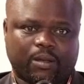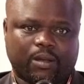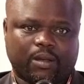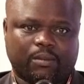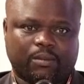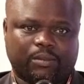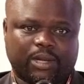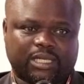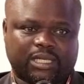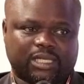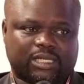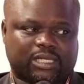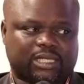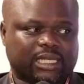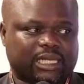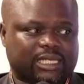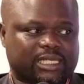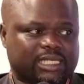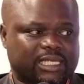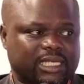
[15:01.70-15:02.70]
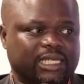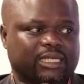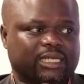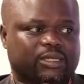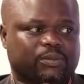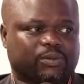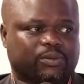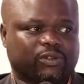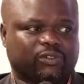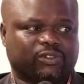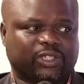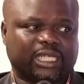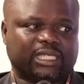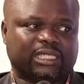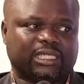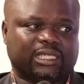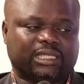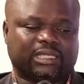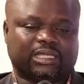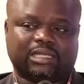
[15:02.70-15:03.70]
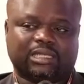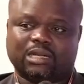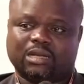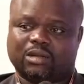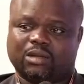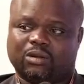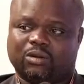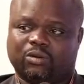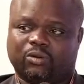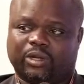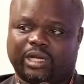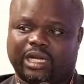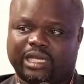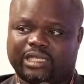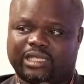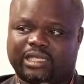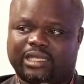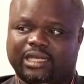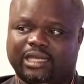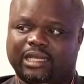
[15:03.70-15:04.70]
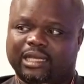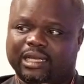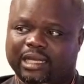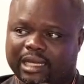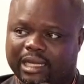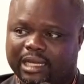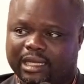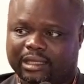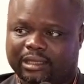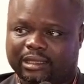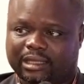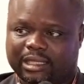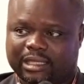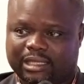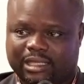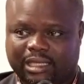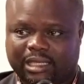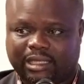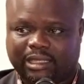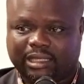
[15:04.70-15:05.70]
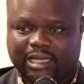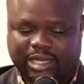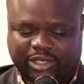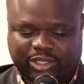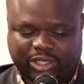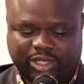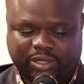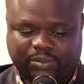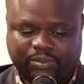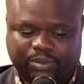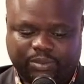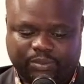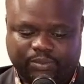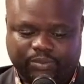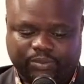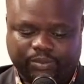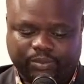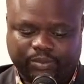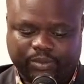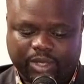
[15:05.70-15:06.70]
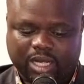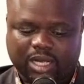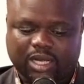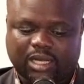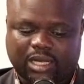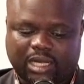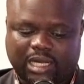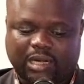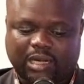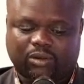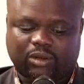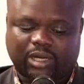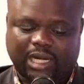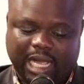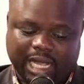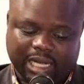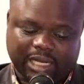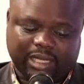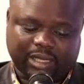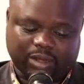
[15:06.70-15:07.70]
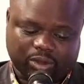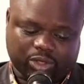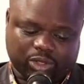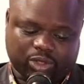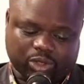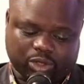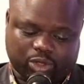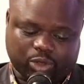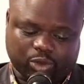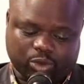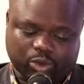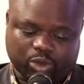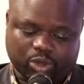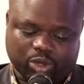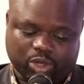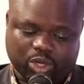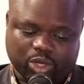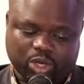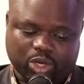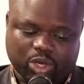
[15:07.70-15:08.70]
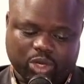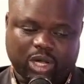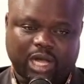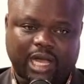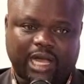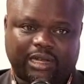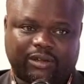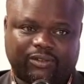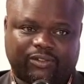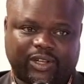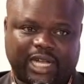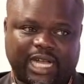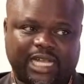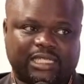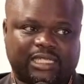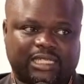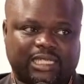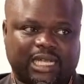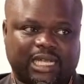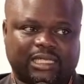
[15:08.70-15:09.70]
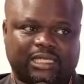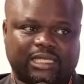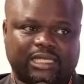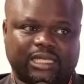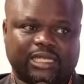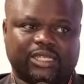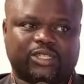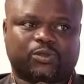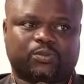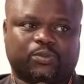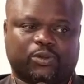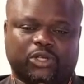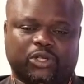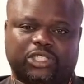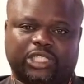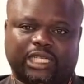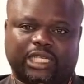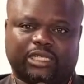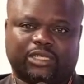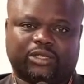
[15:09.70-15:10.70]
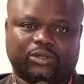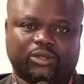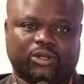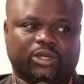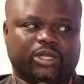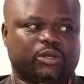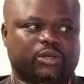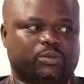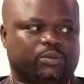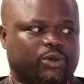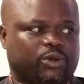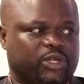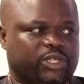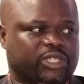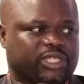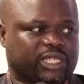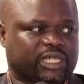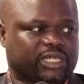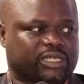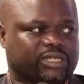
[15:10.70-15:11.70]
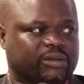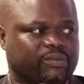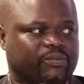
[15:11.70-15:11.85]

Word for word: but it succeeds provided we are still here as the leadership. And I would like also to advise that this project, you know, in politics,